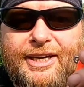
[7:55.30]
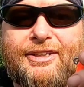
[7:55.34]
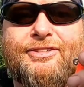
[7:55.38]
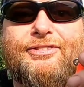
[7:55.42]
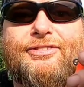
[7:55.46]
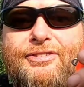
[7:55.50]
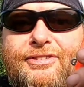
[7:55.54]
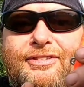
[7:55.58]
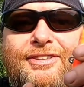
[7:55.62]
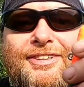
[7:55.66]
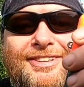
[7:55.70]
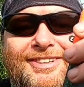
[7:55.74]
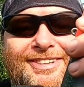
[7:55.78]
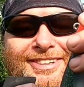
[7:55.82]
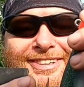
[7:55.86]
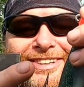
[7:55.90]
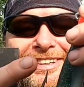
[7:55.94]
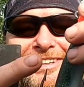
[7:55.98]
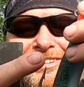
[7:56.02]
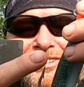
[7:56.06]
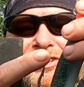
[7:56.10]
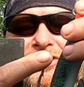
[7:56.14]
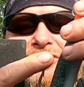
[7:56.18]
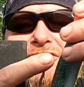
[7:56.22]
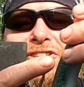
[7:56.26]
Yes,
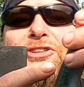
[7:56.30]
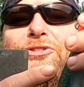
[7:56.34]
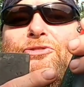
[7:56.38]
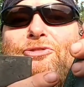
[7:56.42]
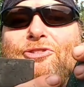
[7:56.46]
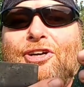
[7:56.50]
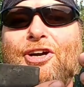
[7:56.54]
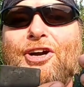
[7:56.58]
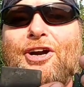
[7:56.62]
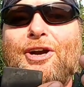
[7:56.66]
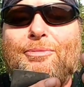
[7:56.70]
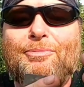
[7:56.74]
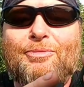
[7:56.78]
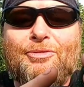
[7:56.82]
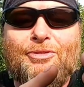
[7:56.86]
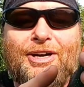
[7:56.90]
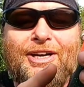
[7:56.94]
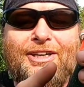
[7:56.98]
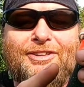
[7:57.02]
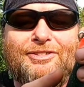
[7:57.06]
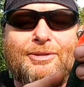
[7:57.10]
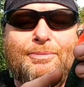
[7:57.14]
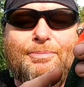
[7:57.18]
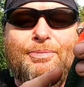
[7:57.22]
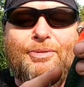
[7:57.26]
it's a new term,
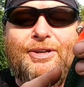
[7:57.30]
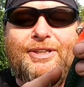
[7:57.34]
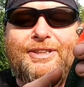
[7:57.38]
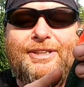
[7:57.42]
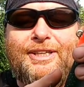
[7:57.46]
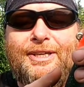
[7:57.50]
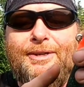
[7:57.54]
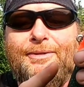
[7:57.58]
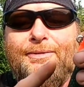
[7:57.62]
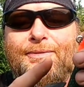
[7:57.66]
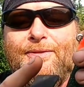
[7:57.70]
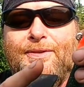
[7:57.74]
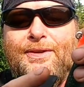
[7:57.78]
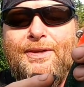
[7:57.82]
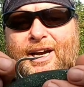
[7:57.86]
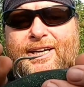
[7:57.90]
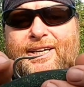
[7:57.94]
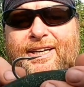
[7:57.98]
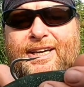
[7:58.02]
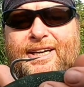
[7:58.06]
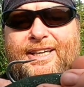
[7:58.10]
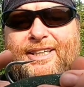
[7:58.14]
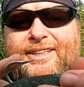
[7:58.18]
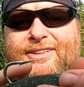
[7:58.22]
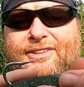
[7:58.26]
razor pointy.
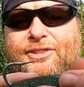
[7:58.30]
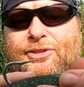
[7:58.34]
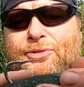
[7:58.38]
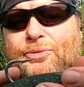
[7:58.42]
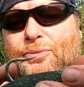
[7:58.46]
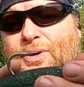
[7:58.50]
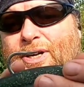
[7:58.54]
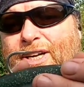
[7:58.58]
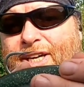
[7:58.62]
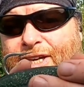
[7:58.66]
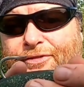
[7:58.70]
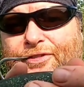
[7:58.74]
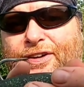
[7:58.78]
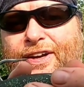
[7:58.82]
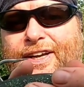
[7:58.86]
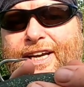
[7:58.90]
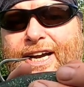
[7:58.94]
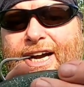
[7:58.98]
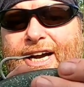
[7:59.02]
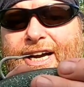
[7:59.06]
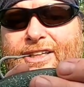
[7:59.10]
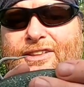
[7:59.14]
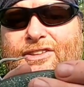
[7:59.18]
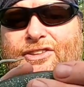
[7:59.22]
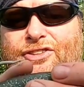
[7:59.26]
I like to, if I
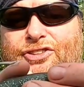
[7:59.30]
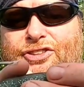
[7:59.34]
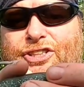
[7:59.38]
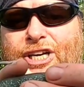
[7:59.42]
can,